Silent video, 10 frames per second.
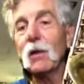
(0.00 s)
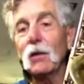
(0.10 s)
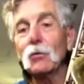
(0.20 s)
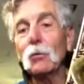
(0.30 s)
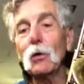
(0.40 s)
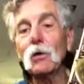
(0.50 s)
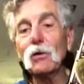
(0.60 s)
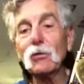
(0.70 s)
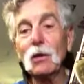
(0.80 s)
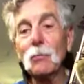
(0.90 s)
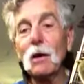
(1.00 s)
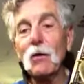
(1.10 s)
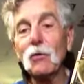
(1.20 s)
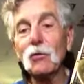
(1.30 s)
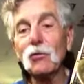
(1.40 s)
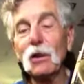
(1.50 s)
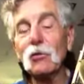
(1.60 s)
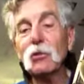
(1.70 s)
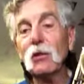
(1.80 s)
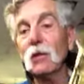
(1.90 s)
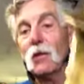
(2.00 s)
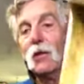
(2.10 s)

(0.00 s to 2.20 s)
do all his modernization.